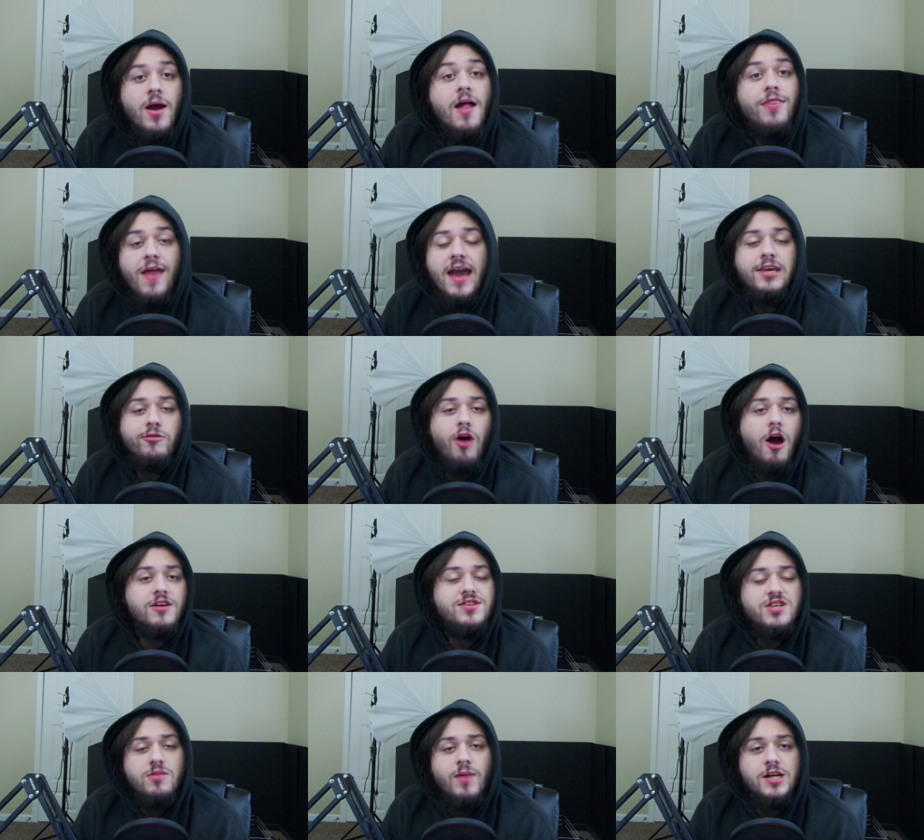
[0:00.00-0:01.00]
Thank you all
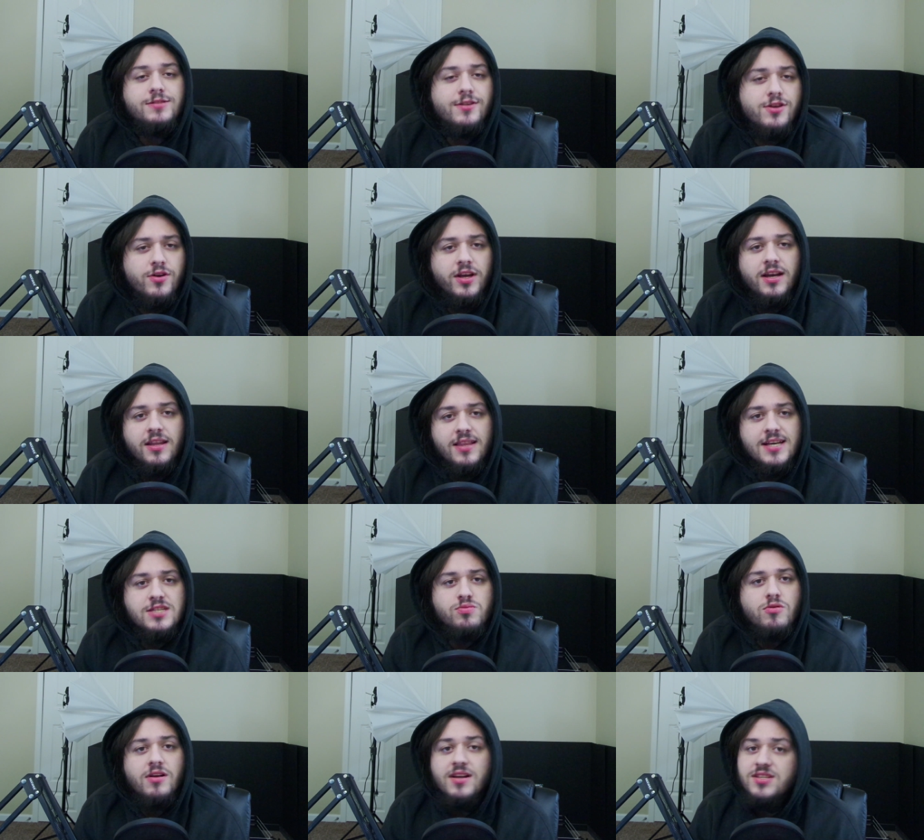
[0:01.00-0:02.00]
so much for tuning into this
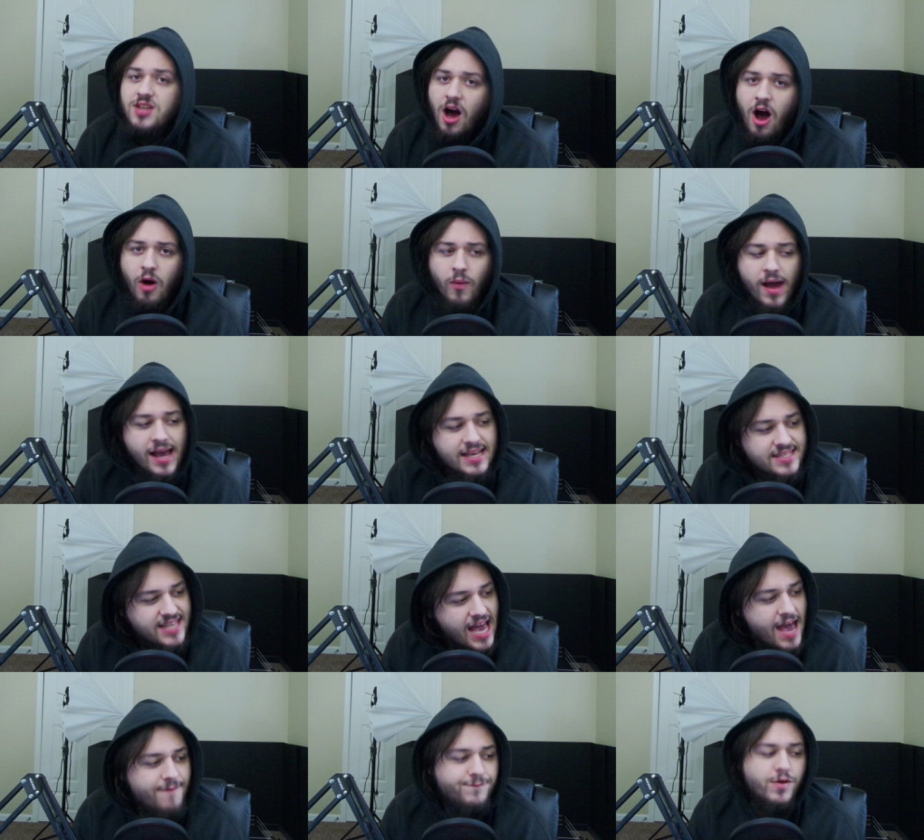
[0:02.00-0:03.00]
one, and as always
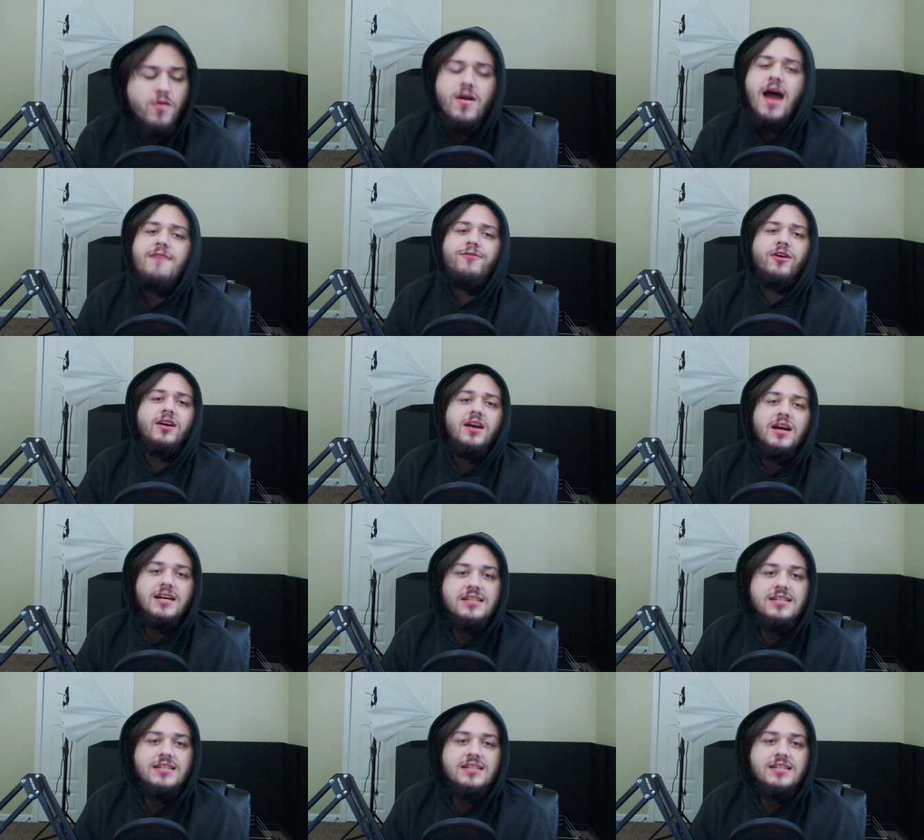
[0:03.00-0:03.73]
and forever,